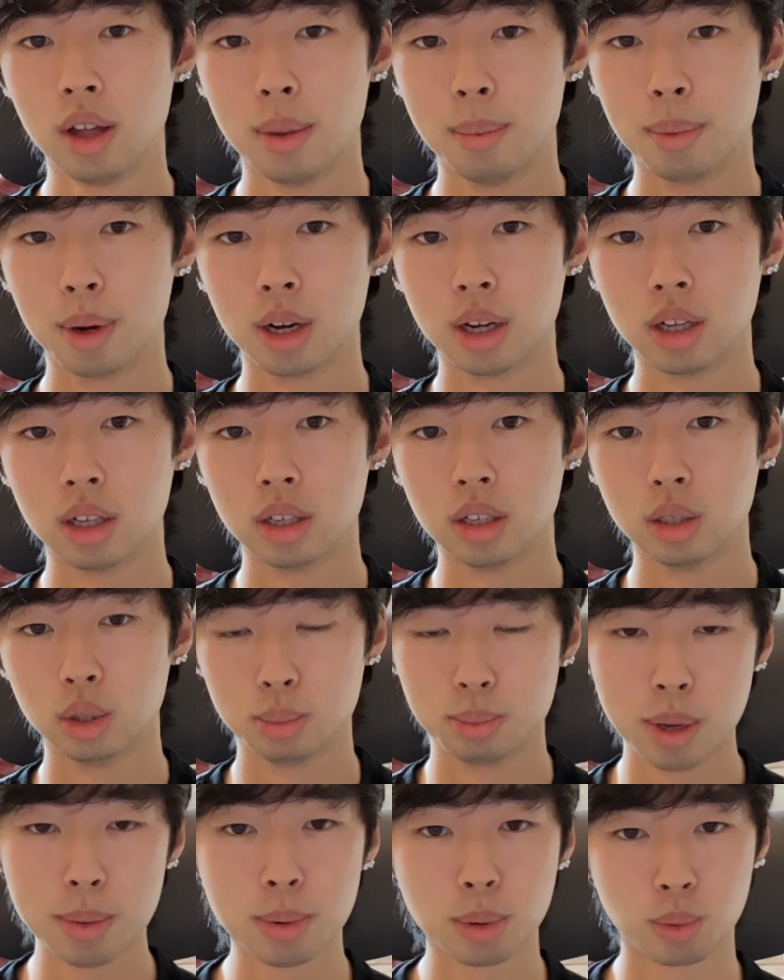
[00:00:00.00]
But do
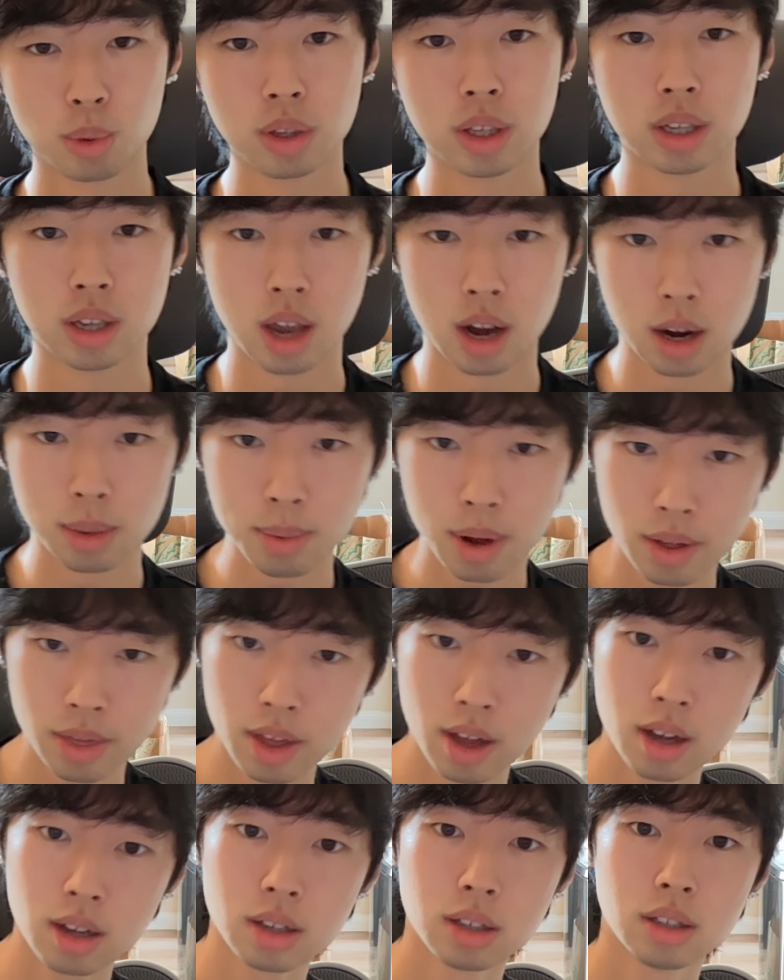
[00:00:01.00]
people really care about
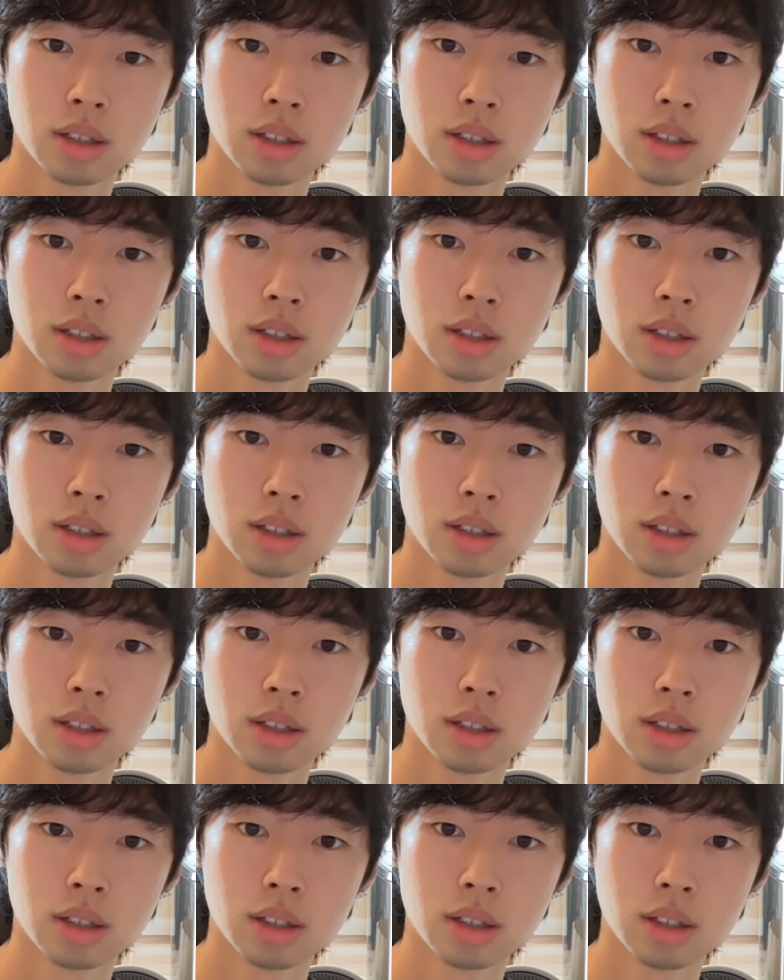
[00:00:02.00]
that?